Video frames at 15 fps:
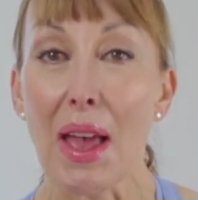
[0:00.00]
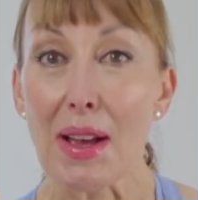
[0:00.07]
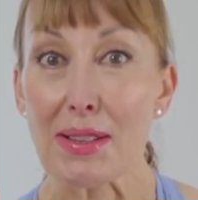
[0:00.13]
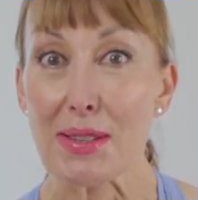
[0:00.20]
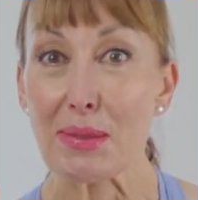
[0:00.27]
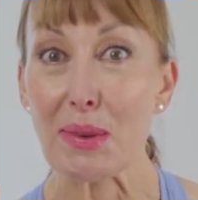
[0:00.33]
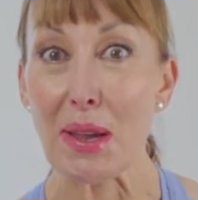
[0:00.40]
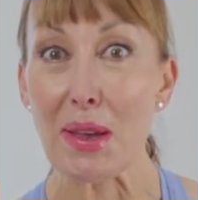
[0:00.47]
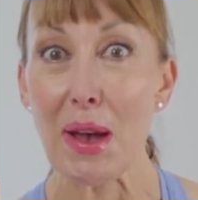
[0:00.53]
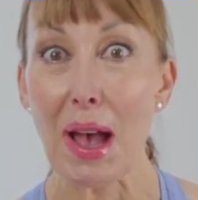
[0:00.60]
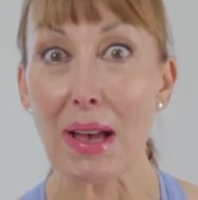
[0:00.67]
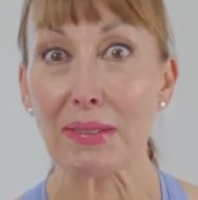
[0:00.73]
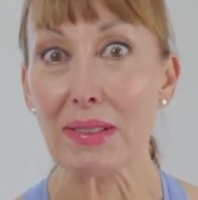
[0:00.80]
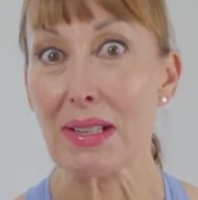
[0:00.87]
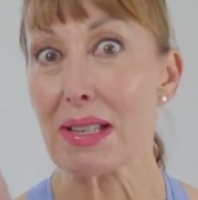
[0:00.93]
So where you're
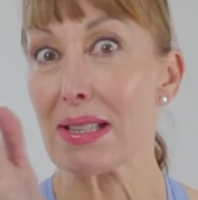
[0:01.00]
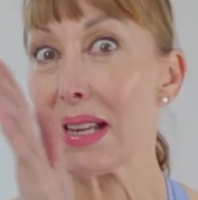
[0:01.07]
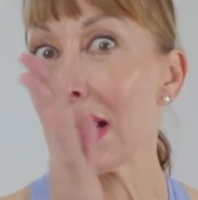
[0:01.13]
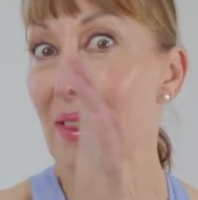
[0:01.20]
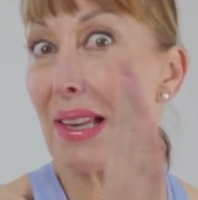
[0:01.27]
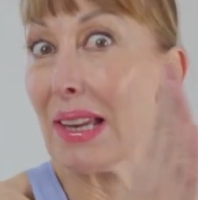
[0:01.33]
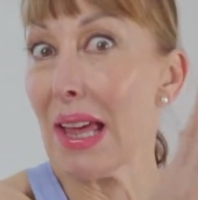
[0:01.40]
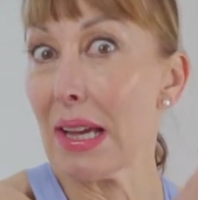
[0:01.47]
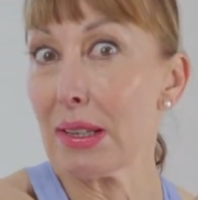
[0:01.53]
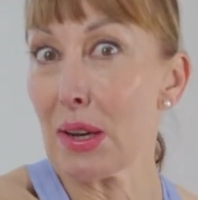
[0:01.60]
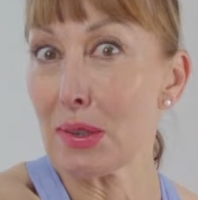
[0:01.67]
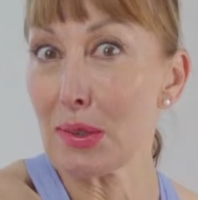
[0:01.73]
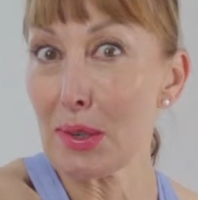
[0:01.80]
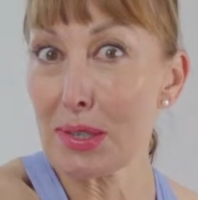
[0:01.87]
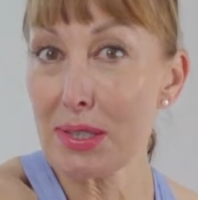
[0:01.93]
having to take the leg
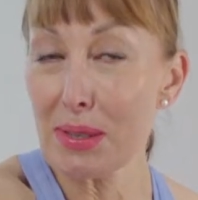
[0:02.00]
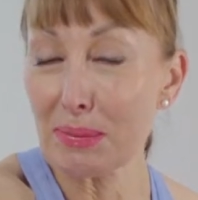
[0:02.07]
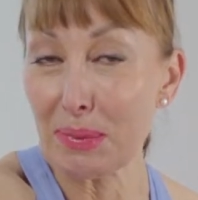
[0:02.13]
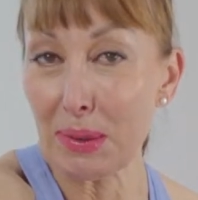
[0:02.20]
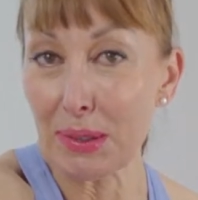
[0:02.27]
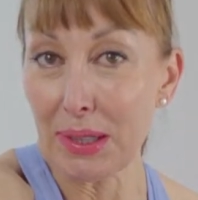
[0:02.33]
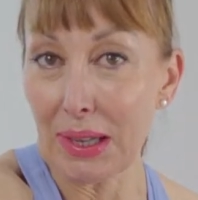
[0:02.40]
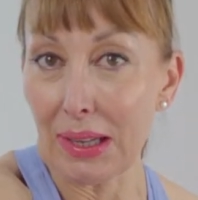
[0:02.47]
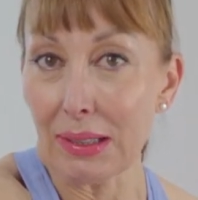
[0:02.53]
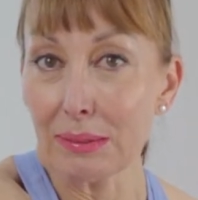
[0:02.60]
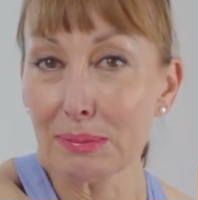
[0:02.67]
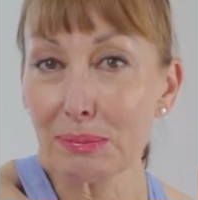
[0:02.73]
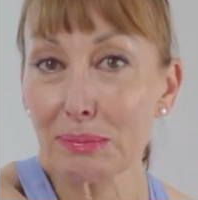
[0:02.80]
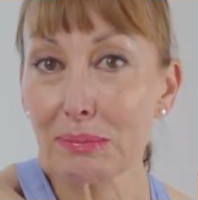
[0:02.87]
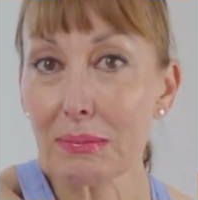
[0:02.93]
across the body
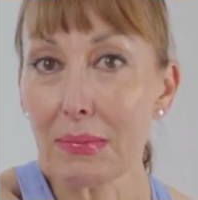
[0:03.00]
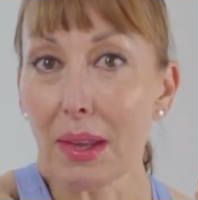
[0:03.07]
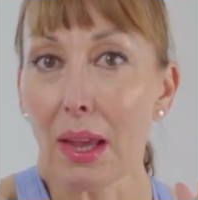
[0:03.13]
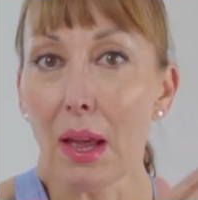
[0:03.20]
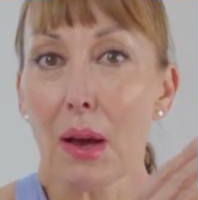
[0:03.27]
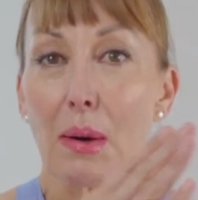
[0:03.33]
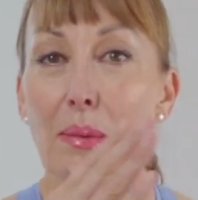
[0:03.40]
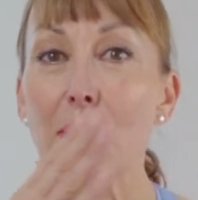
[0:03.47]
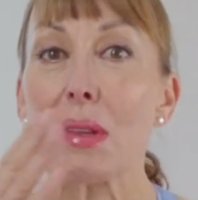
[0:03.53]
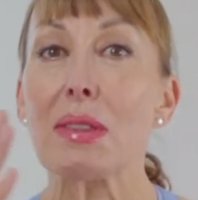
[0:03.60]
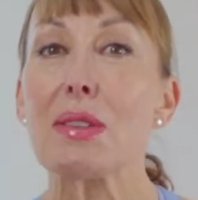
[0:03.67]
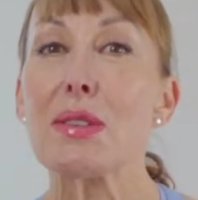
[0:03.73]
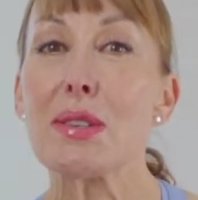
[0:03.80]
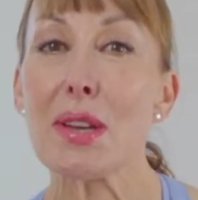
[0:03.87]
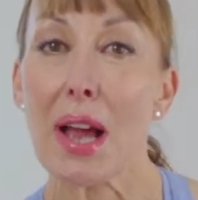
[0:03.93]

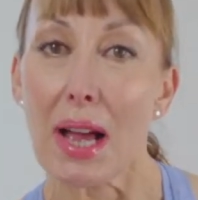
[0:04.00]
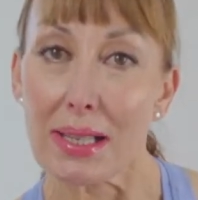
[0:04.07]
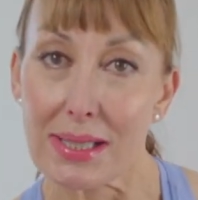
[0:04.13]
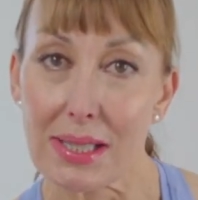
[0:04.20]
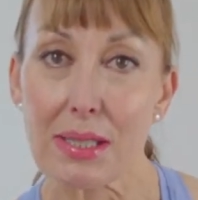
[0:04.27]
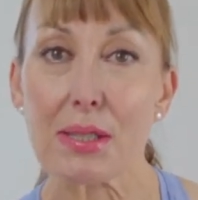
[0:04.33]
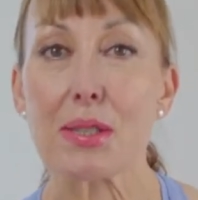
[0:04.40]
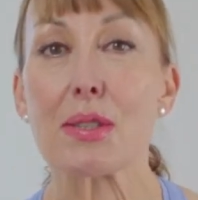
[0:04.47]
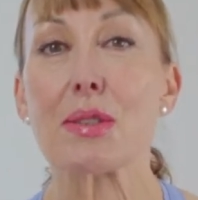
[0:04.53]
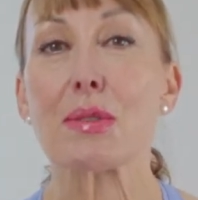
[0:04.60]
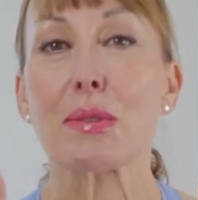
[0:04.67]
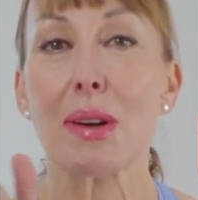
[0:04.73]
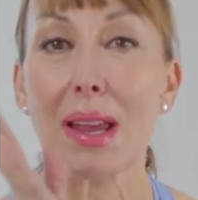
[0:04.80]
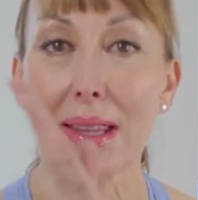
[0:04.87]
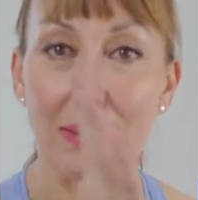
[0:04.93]
with just the
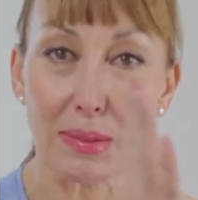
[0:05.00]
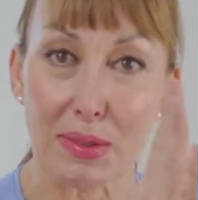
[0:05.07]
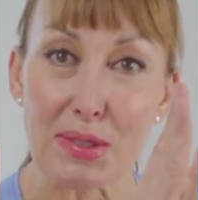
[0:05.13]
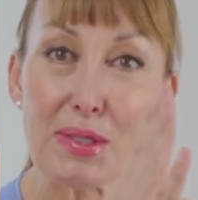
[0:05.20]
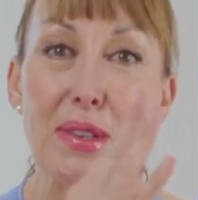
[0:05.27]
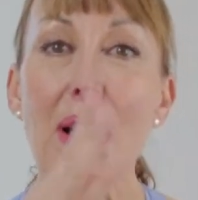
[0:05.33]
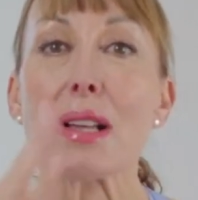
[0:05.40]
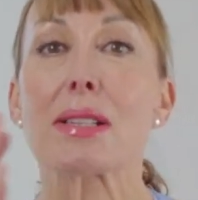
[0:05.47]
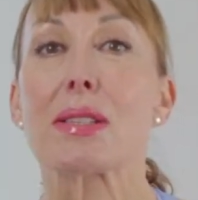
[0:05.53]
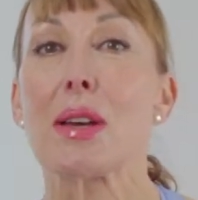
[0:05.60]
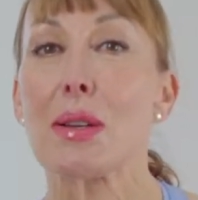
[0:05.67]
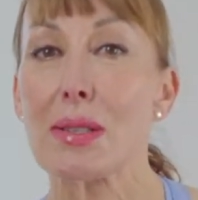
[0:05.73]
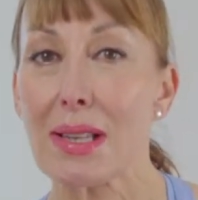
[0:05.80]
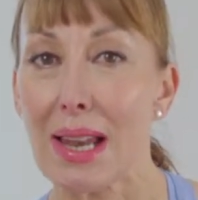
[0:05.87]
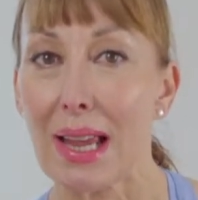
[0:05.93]
strength, with just
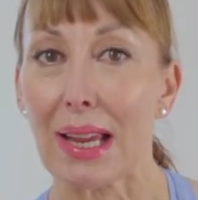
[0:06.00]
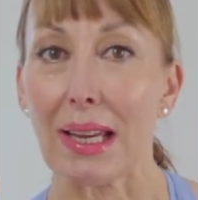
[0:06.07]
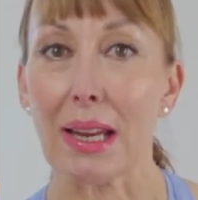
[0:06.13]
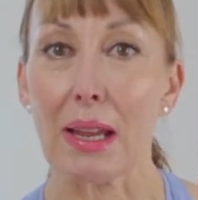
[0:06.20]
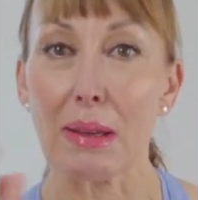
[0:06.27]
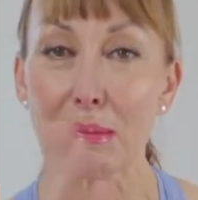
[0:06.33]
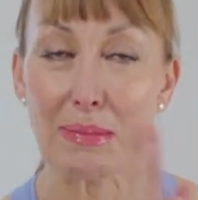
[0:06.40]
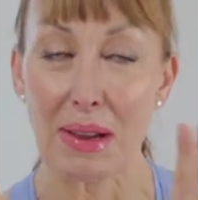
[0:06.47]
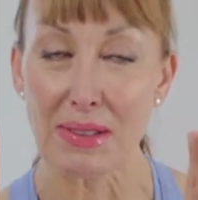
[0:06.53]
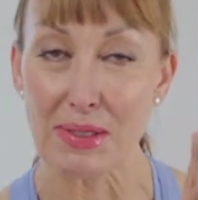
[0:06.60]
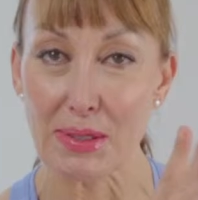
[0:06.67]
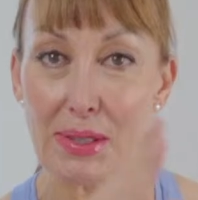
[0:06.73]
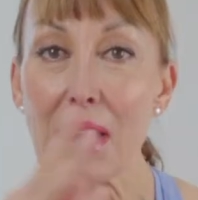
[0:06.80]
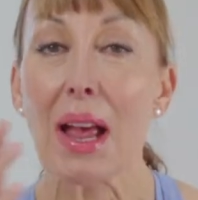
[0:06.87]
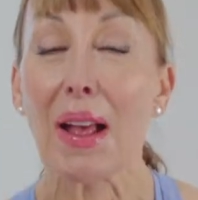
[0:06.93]
those leg and hip
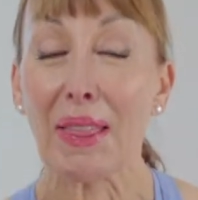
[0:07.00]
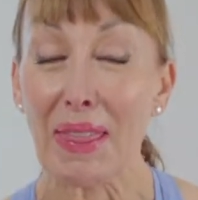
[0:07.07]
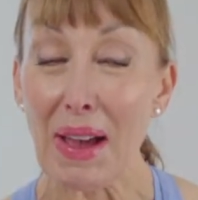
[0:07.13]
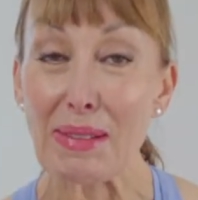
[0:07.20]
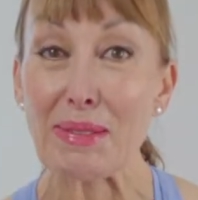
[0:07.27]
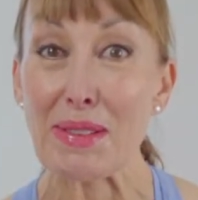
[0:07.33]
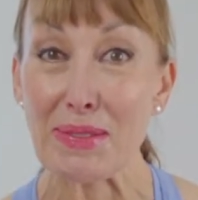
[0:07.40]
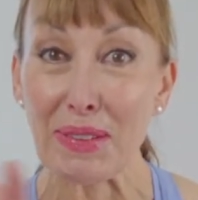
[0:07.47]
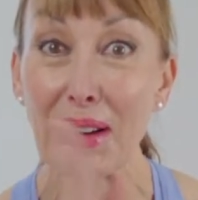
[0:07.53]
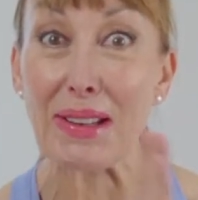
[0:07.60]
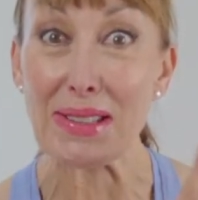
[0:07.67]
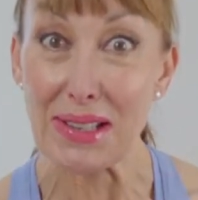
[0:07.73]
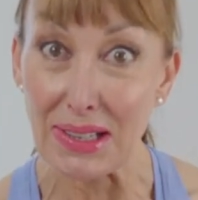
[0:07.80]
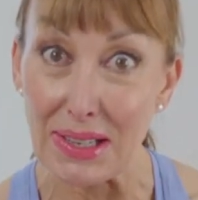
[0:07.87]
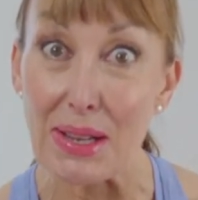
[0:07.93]
muscles, that was very
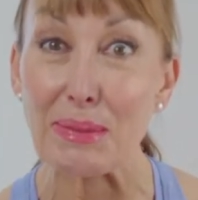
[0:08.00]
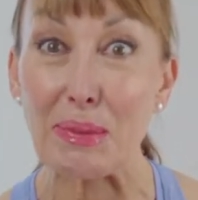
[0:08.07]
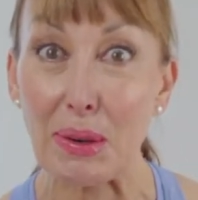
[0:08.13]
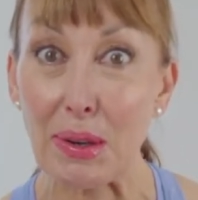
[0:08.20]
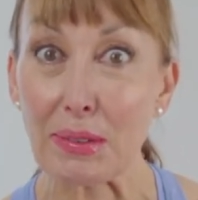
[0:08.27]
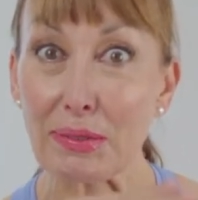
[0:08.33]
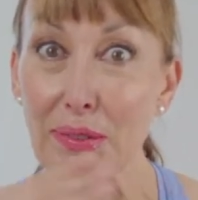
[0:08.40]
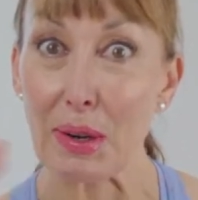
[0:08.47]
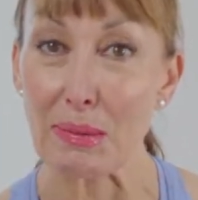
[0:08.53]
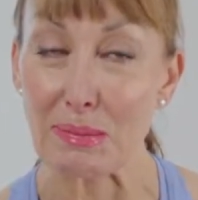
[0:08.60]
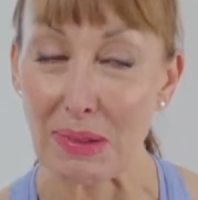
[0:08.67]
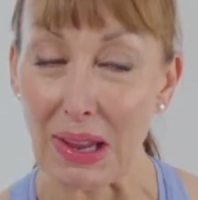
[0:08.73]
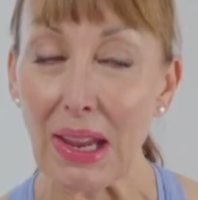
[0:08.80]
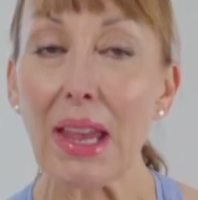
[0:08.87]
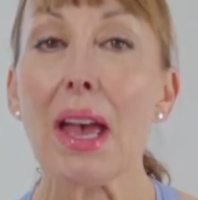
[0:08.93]
deliberate from
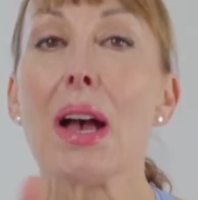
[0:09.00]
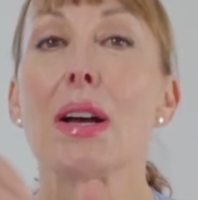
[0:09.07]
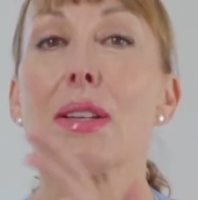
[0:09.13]
me.